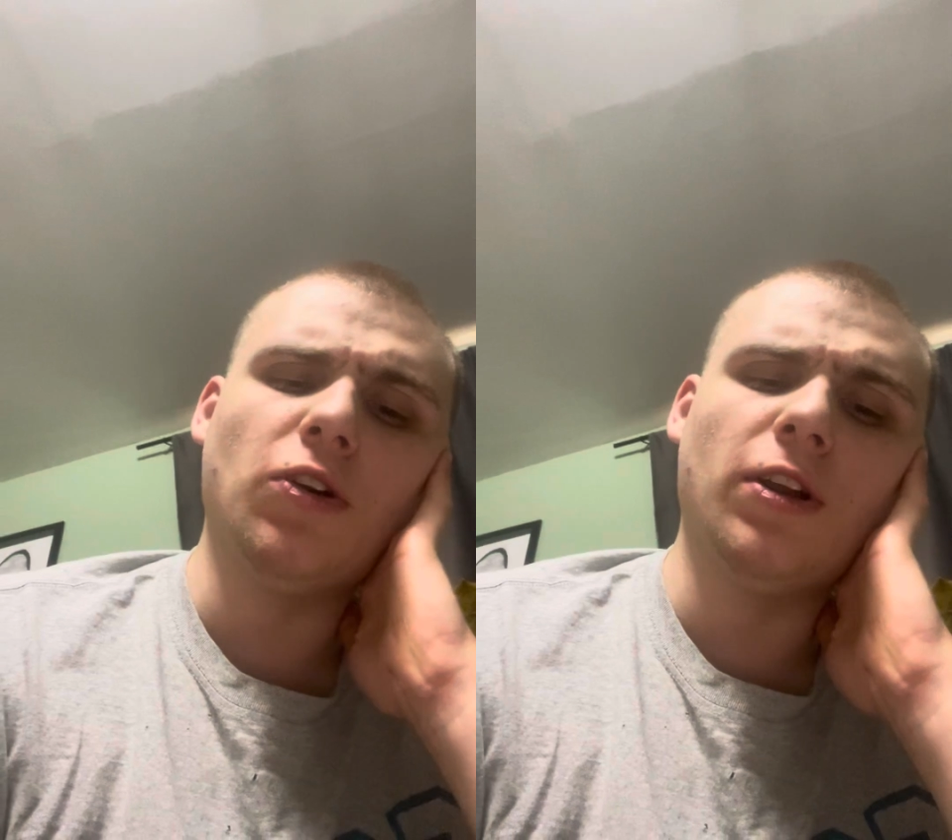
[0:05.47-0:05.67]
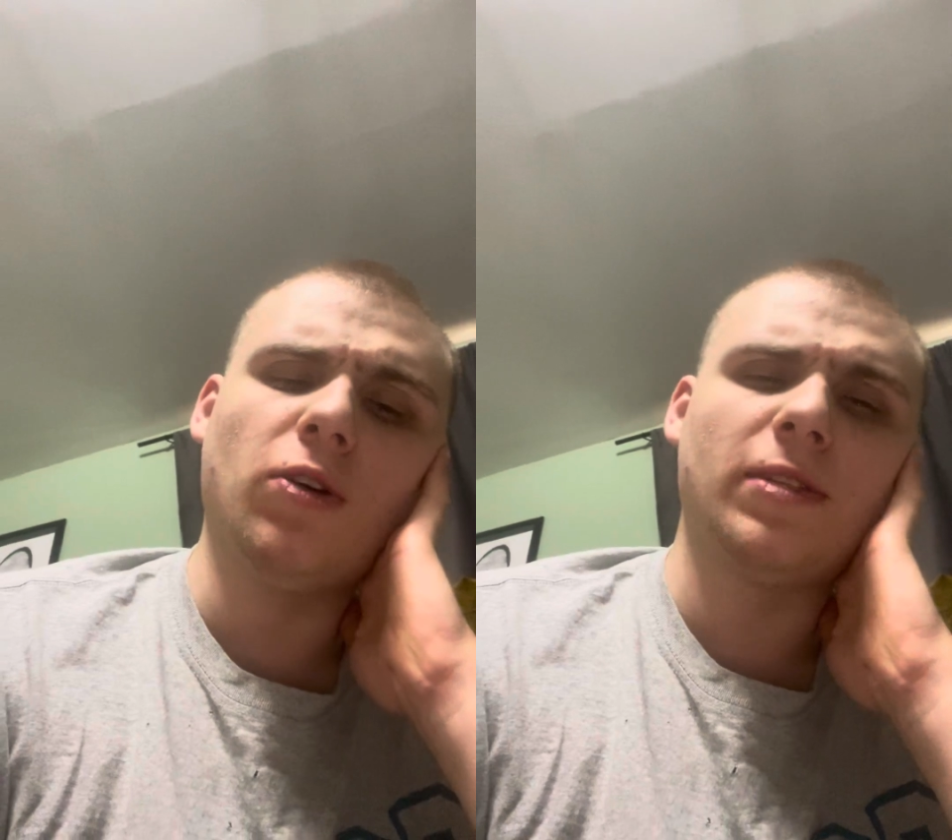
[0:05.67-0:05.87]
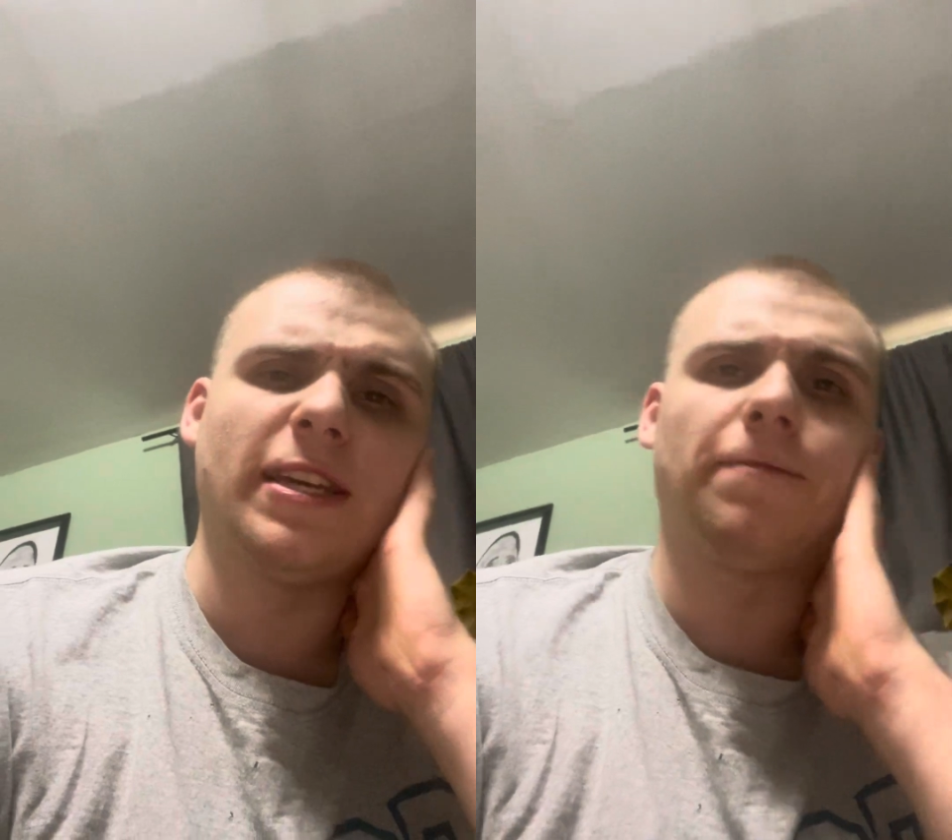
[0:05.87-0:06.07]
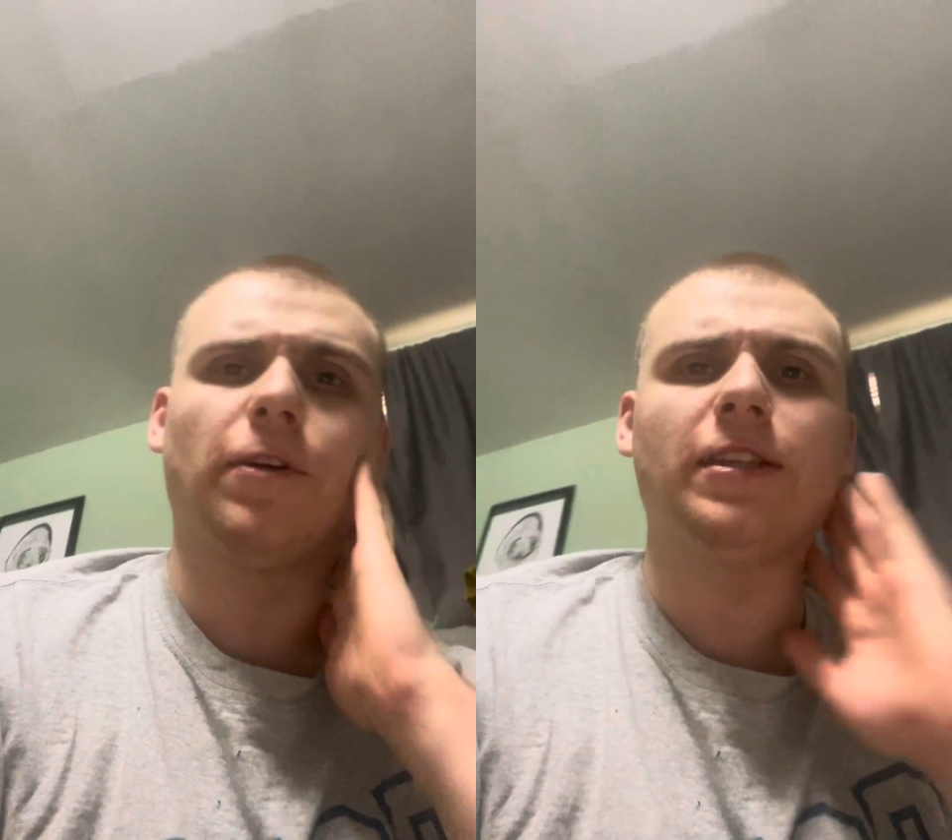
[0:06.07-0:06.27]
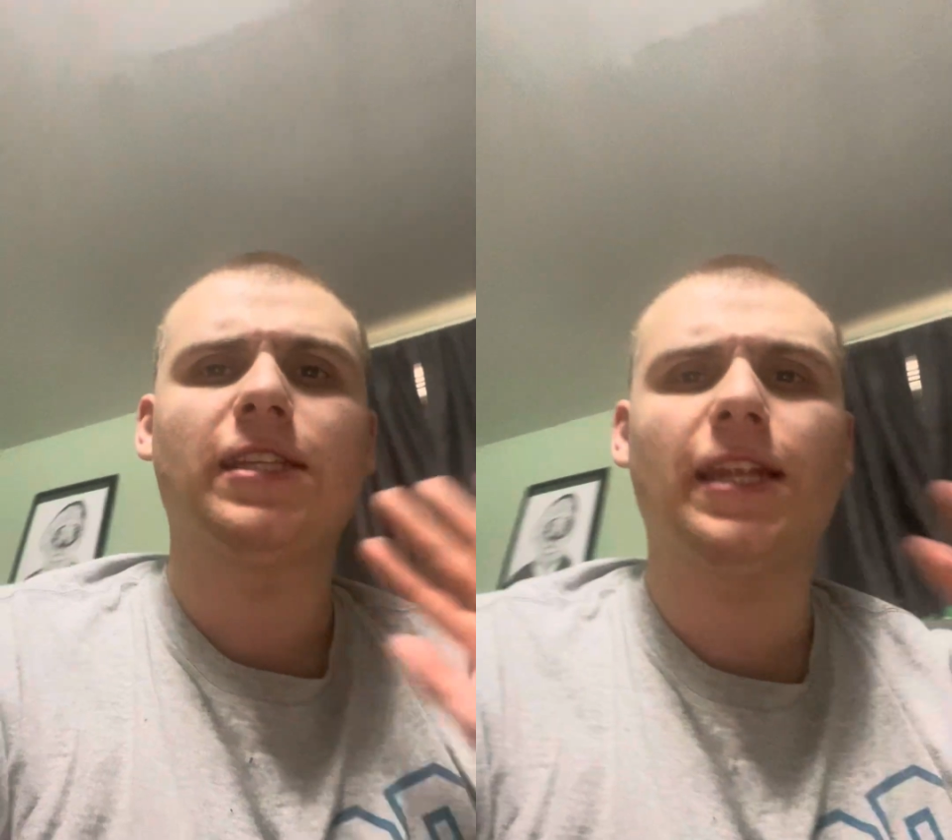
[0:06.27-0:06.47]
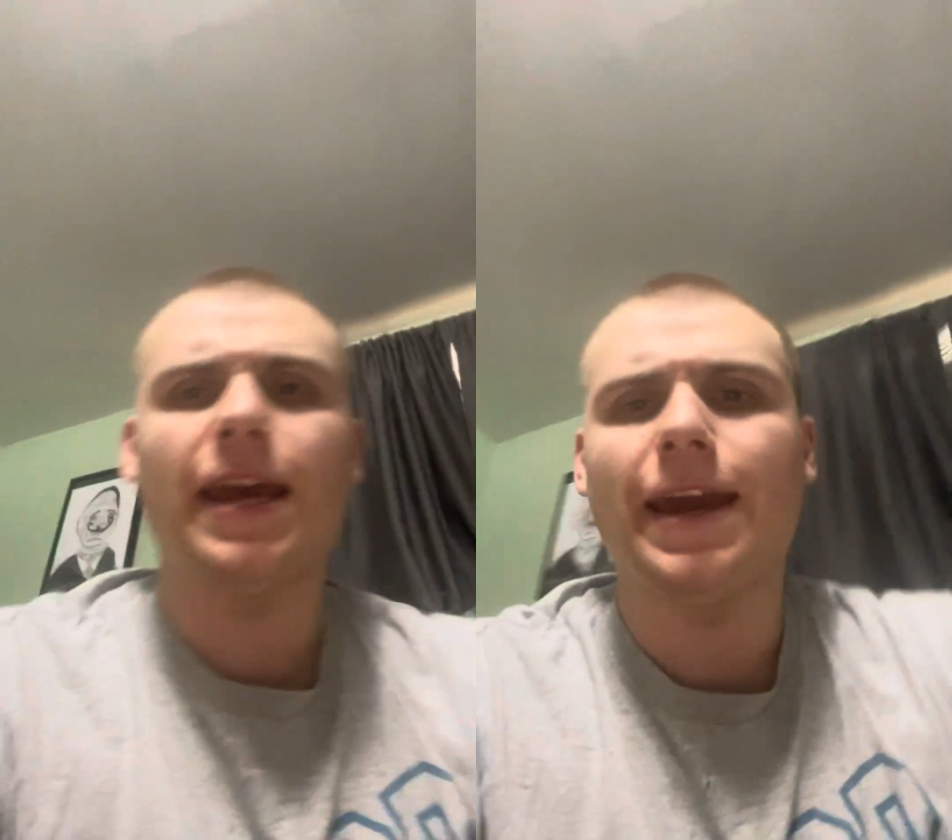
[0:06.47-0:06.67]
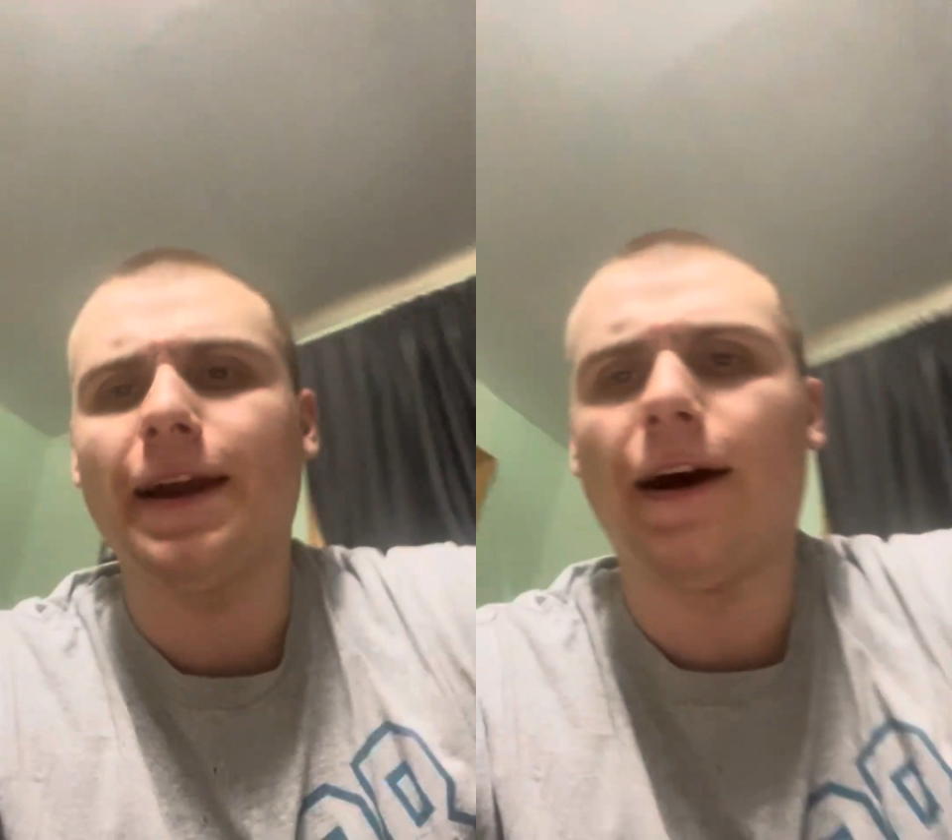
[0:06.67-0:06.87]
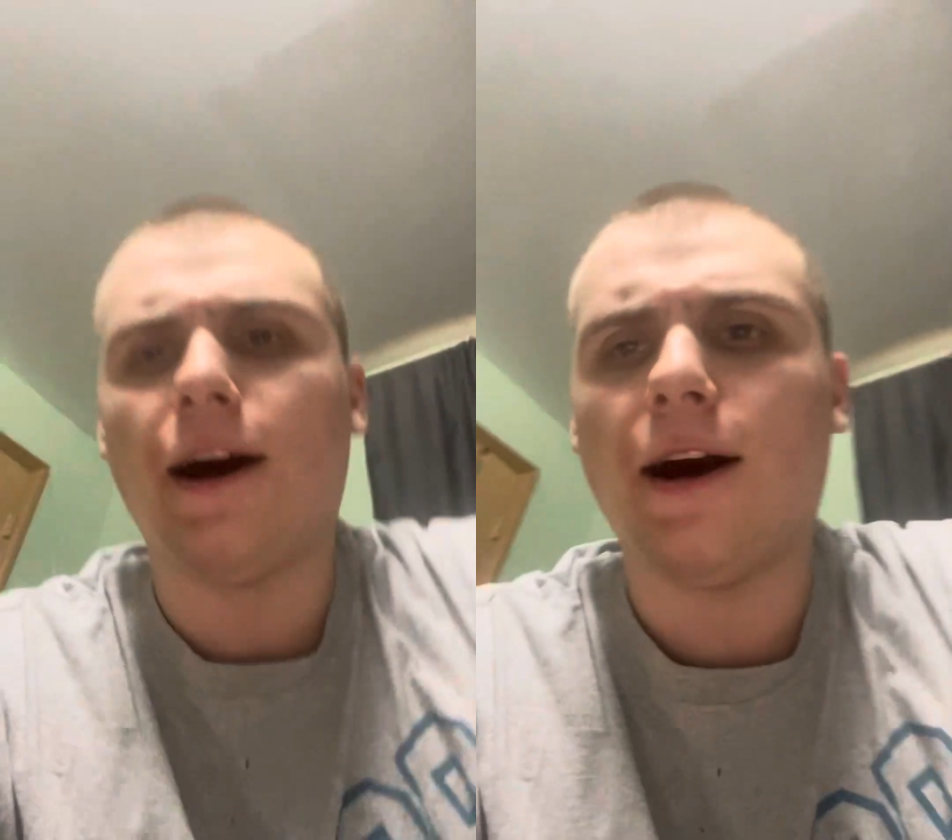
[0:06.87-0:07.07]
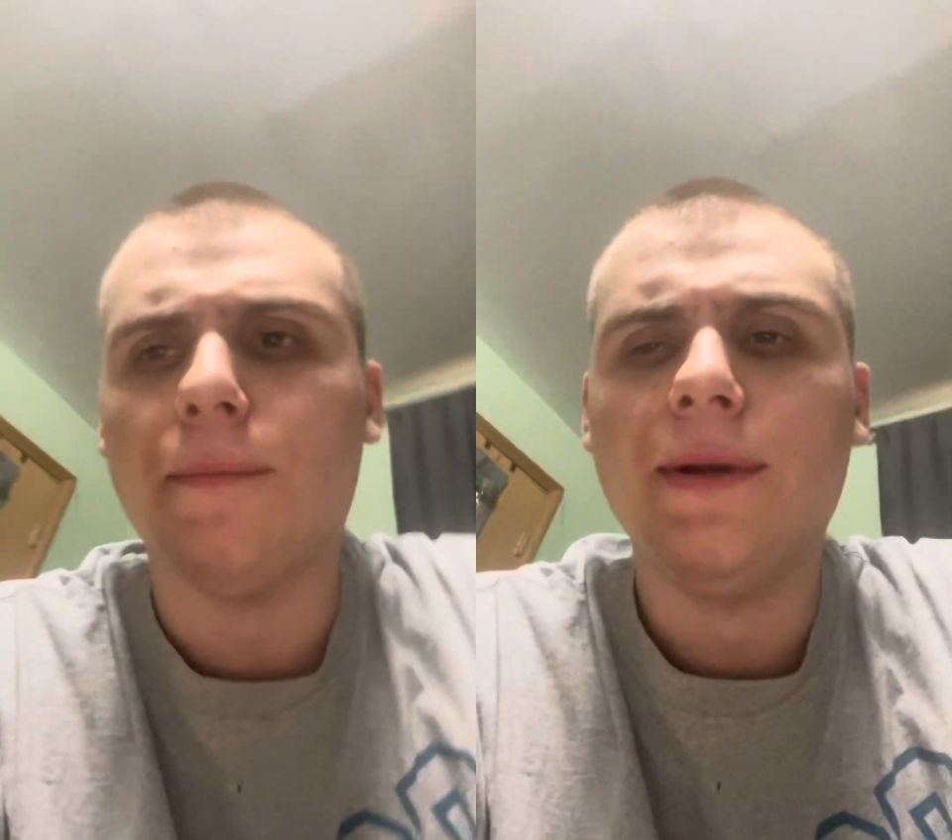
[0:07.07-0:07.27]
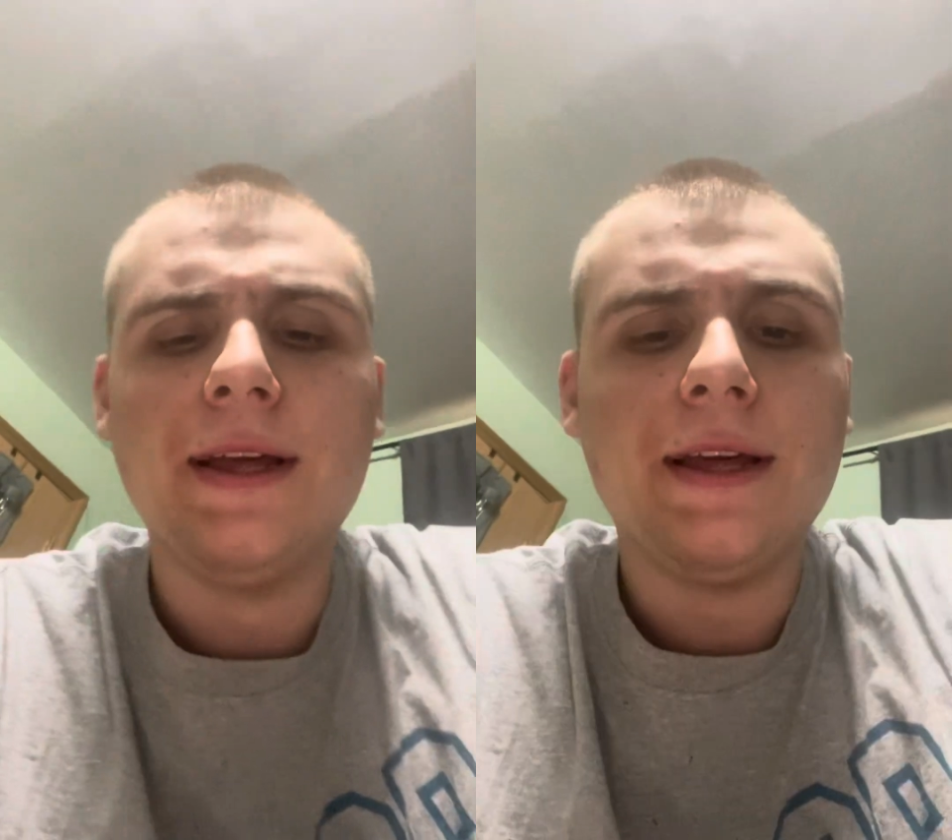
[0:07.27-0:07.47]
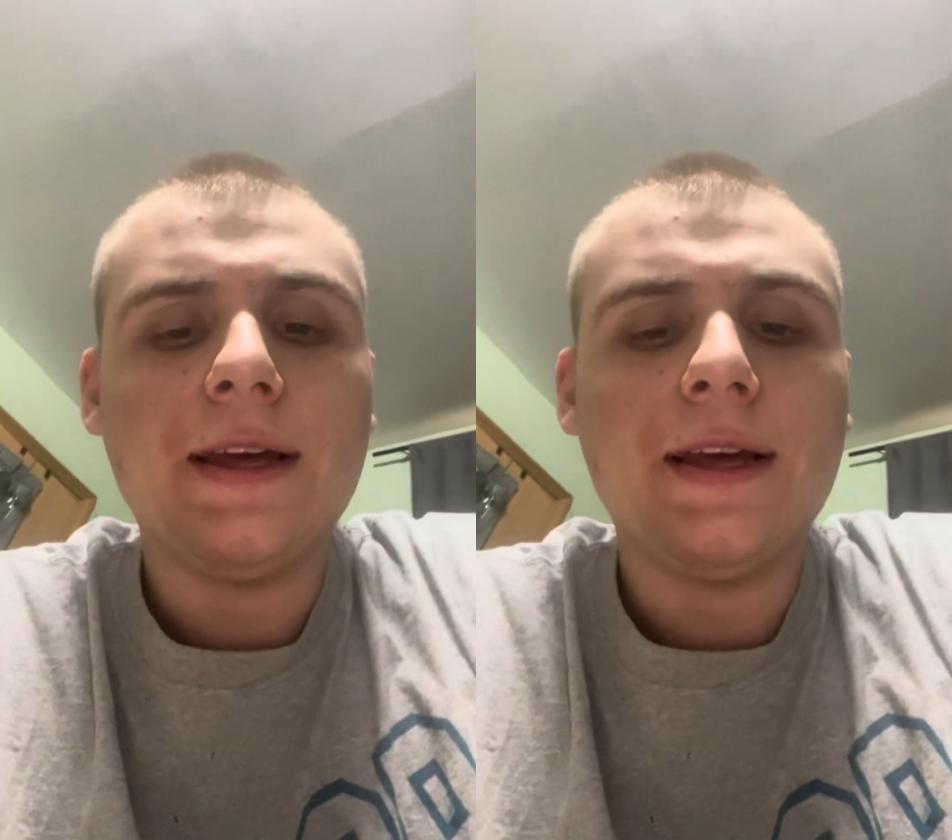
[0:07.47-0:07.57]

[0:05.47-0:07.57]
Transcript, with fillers: little different today. Um,